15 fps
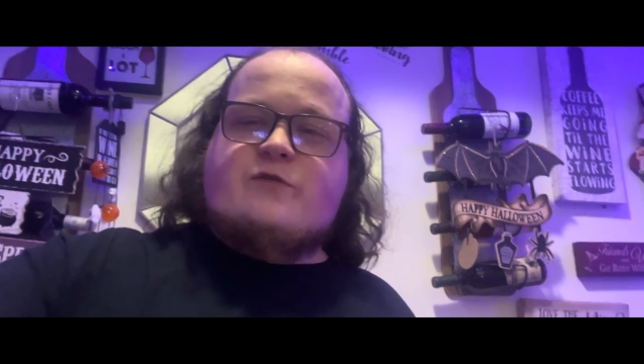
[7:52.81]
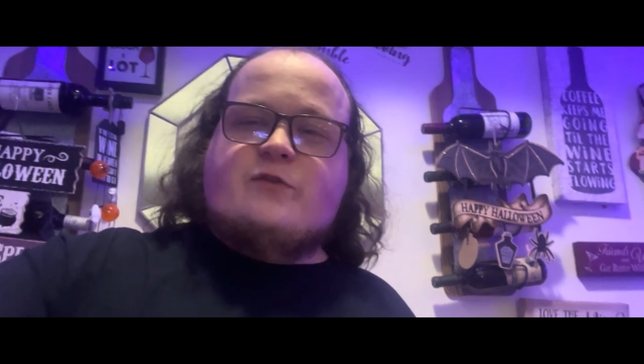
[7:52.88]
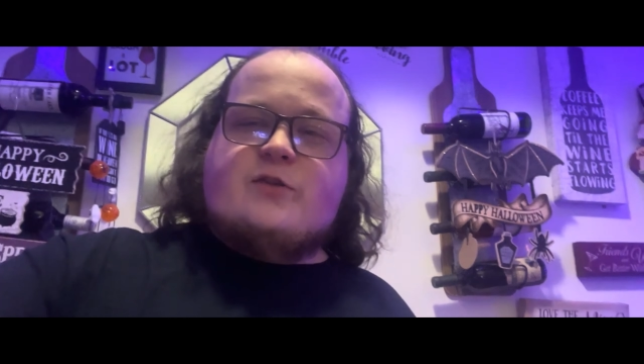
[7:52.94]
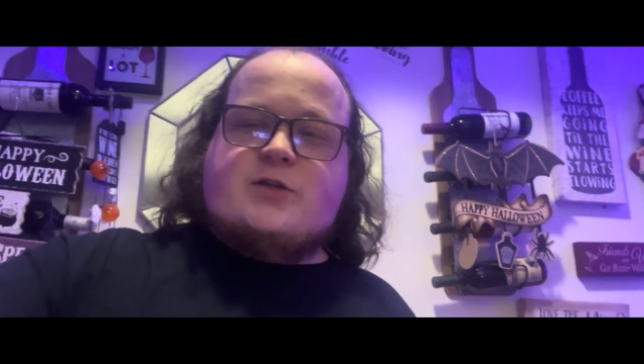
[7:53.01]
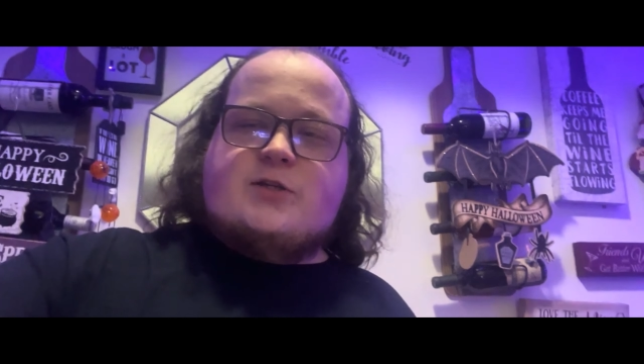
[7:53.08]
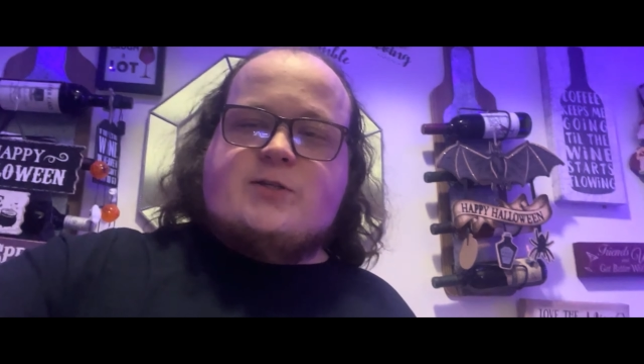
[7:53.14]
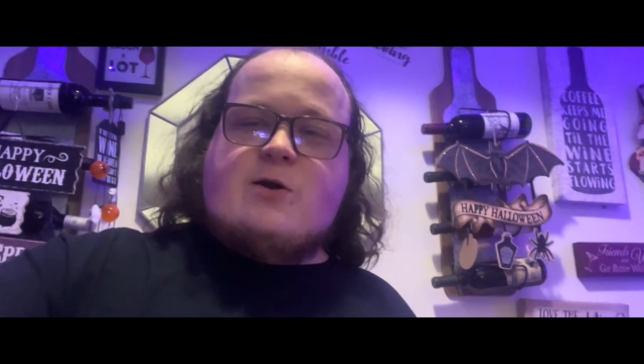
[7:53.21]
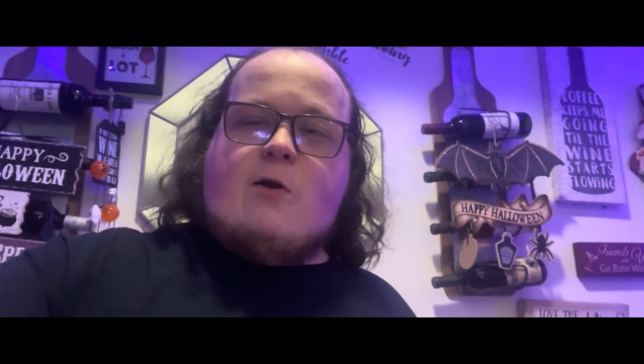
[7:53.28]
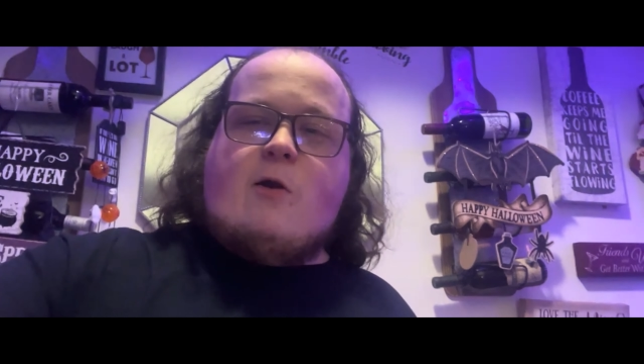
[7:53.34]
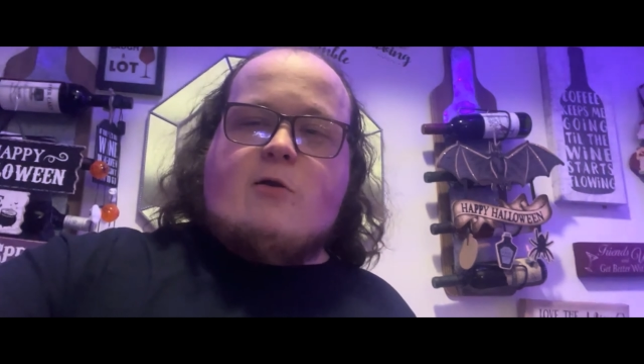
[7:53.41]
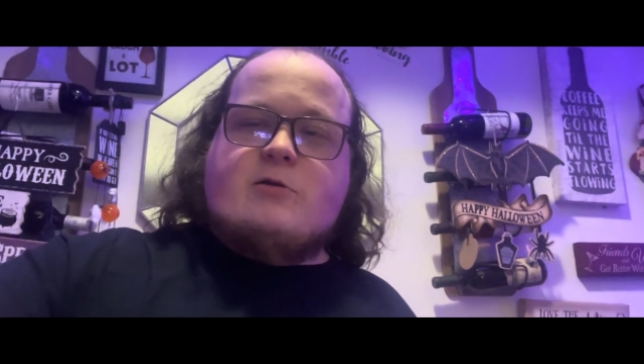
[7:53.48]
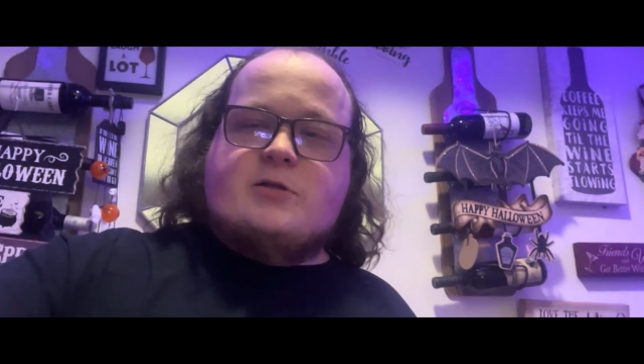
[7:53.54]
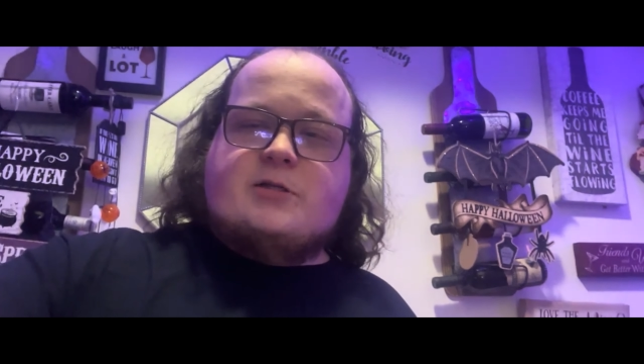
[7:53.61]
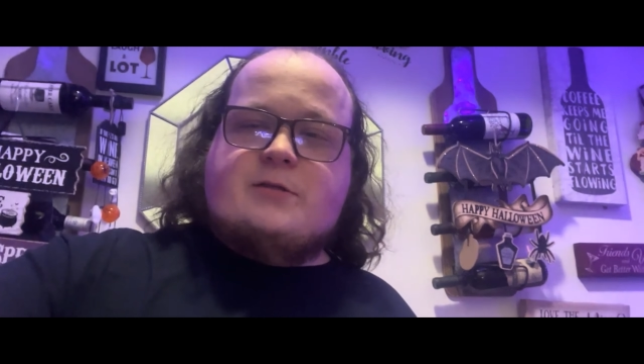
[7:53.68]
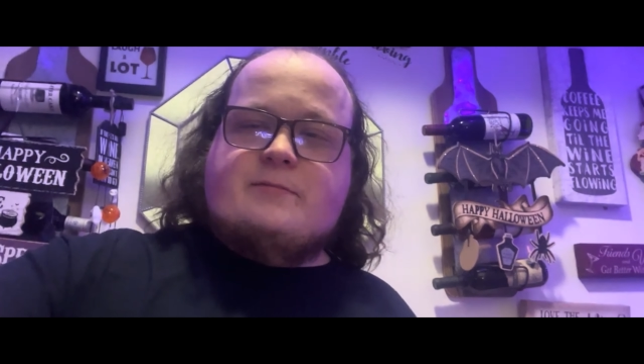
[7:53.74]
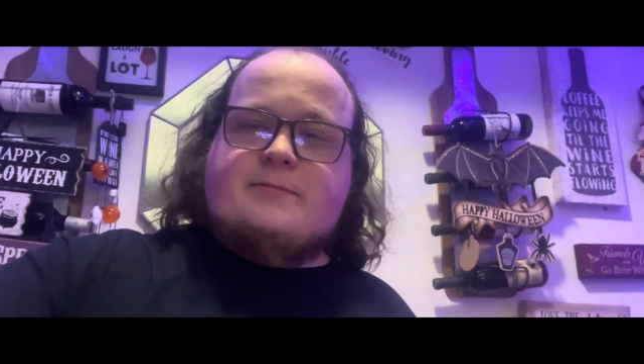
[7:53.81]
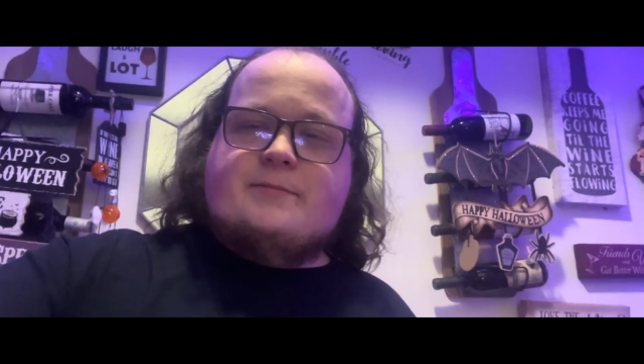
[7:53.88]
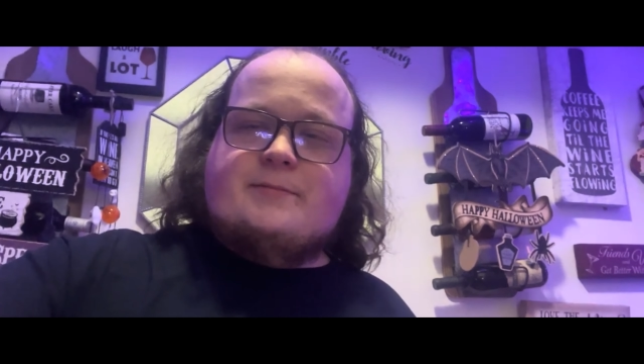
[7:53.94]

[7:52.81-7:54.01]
for the stars.